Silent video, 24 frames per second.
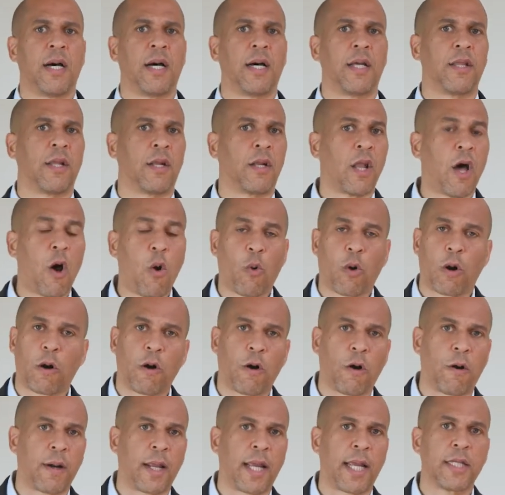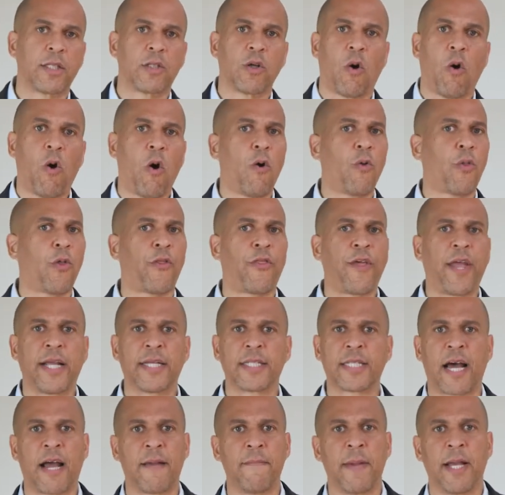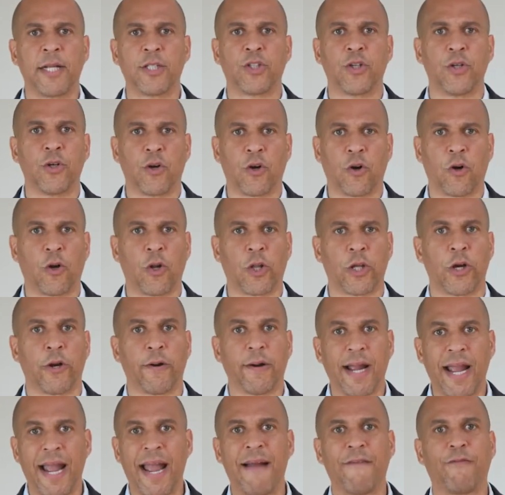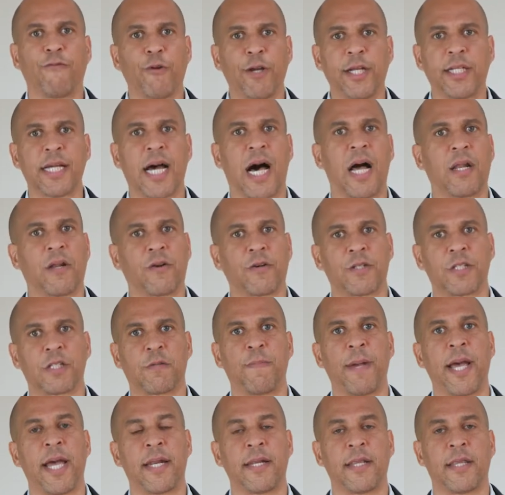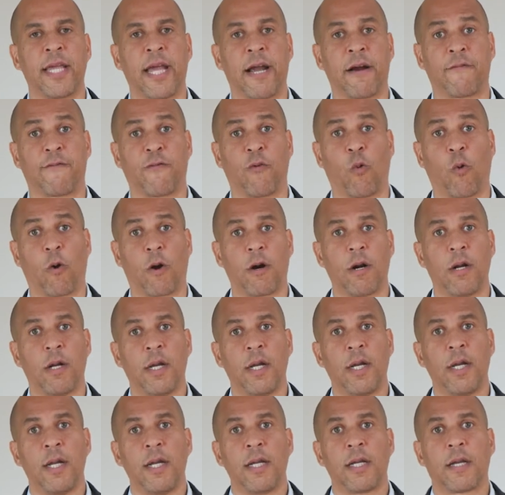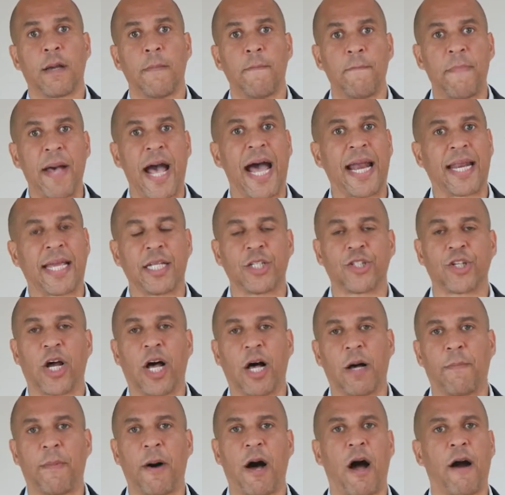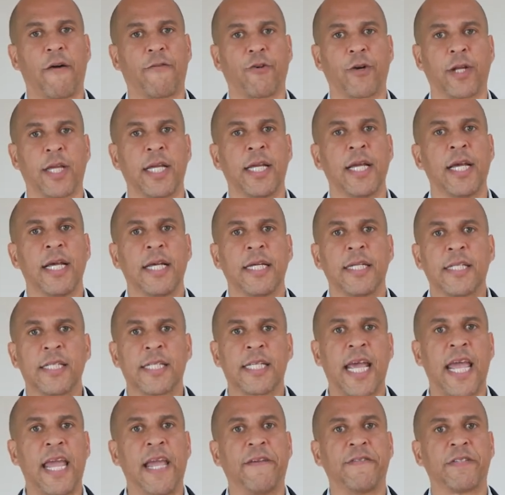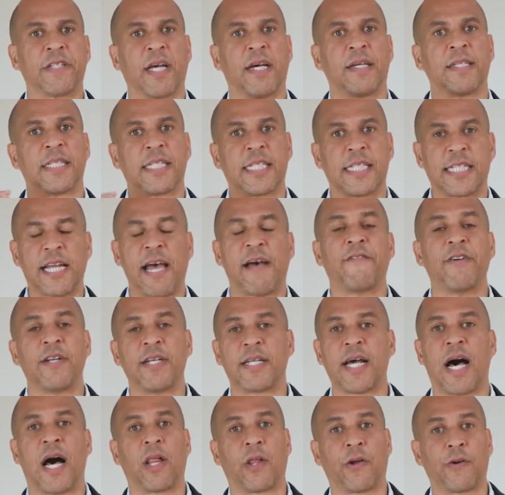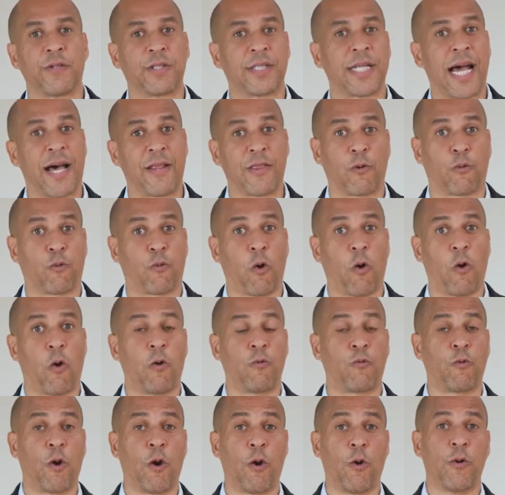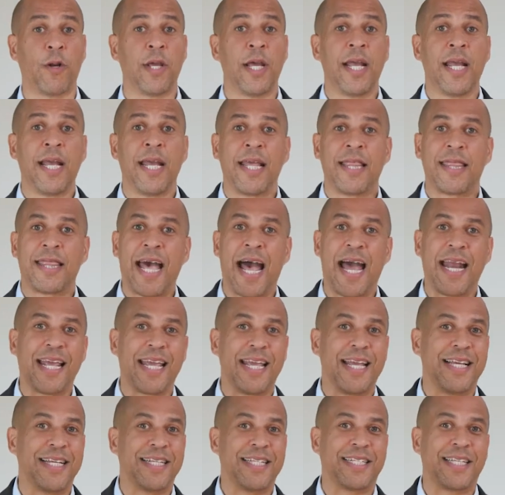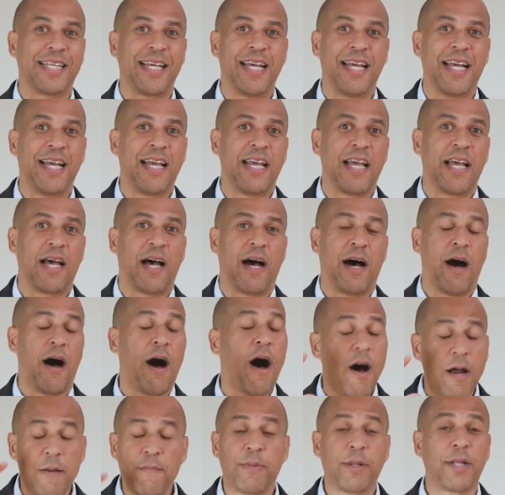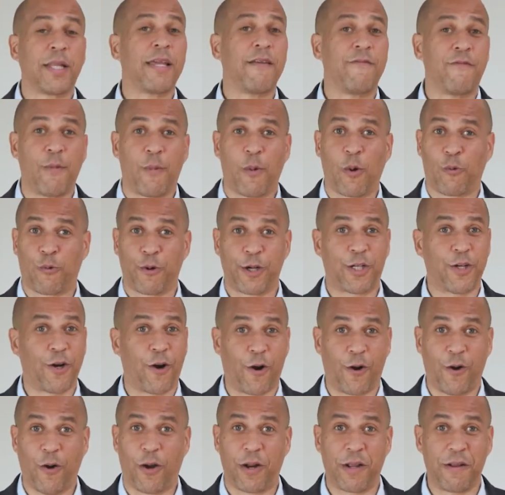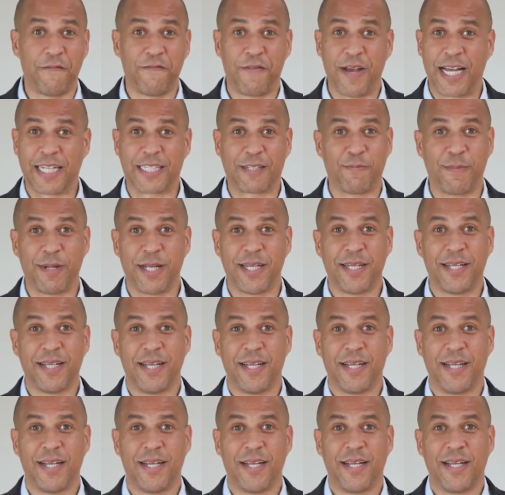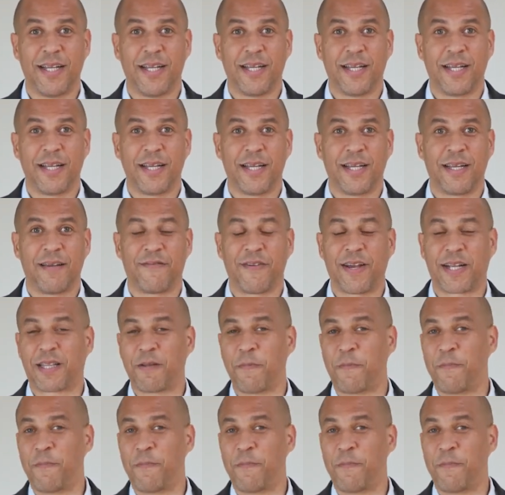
the lower earnings, all the things I mentioned earlier. Every dollar spent, therefore, combating child poverty saves us $7 down the road. That is unbelievable return on investment. In fact, the